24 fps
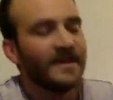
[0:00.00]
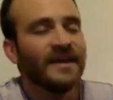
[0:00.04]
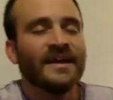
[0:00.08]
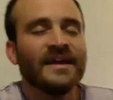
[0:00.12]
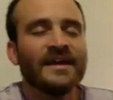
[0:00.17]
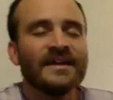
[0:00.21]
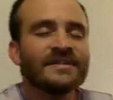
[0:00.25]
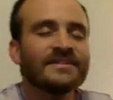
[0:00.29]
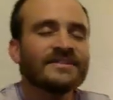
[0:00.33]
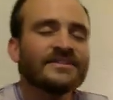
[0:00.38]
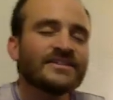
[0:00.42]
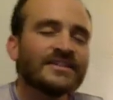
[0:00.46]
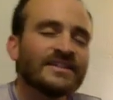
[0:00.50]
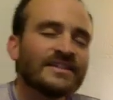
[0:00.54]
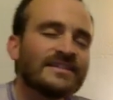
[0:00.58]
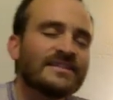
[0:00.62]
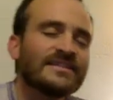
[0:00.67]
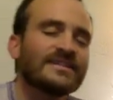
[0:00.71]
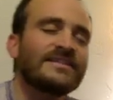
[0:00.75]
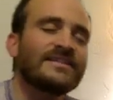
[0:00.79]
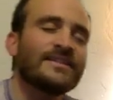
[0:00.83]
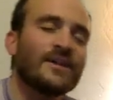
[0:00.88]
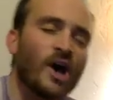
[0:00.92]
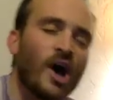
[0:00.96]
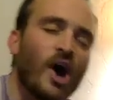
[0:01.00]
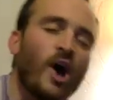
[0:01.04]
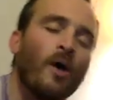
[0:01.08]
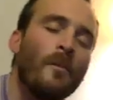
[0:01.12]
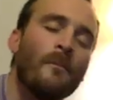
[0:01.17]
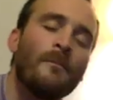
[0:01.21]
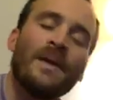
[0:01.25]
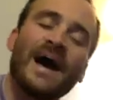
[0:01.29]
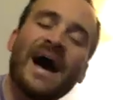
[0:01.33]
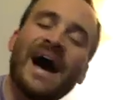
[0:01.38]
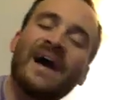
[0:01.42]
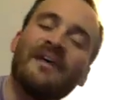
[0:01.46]
It's just
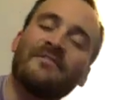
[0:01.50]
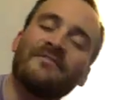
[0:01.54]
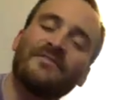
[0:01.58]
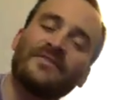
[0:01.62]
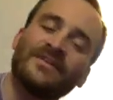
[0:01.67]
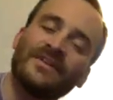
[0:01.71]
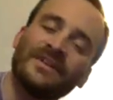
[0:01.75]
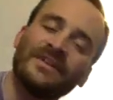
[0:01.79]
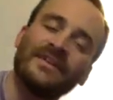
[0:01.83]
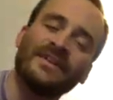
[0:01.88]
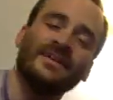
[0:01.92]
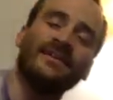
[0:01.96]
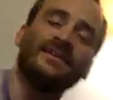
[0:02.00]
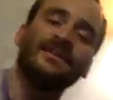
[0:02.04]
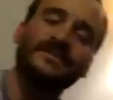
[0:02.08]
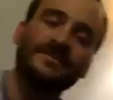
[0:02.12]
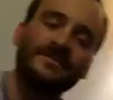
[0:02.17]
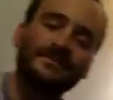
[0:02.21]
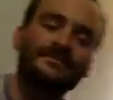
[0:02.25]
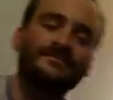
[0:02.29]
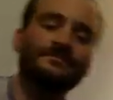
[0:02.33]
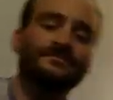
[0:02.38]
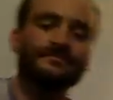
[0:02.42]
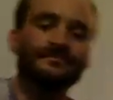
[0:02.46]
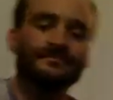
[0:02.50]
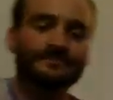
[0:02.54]
so baffling.